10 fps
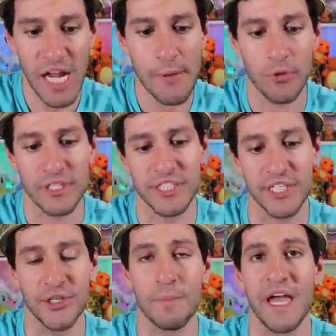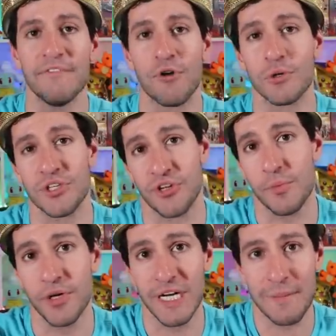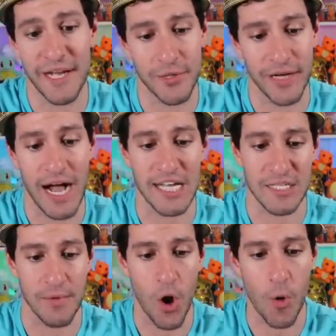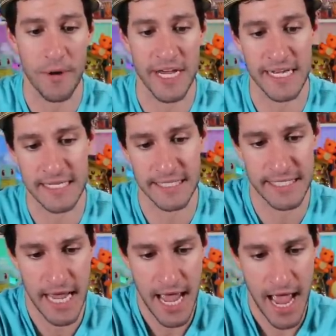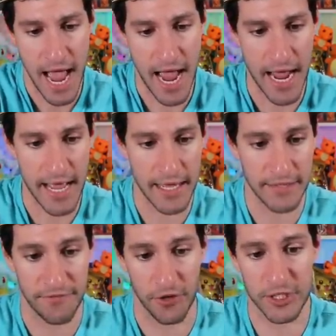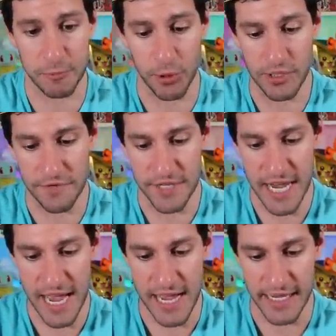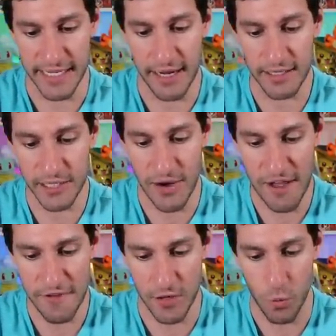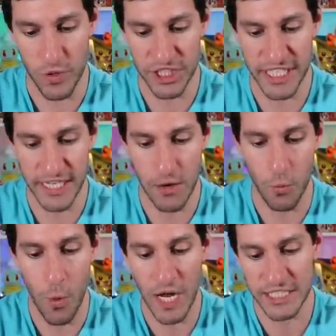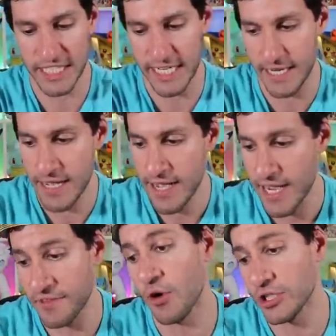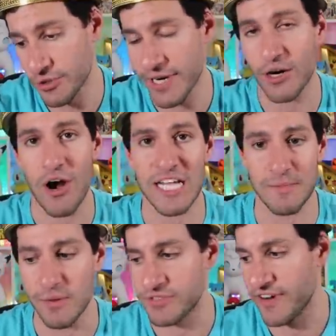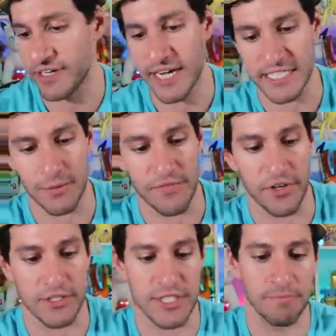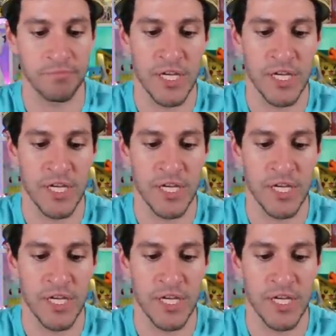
we'll continue to pay it forward to the community by doing awesome openings. And first pull of the day, holographic Wishy Washy. And the Ultra Necrozma was very nice, the reverse.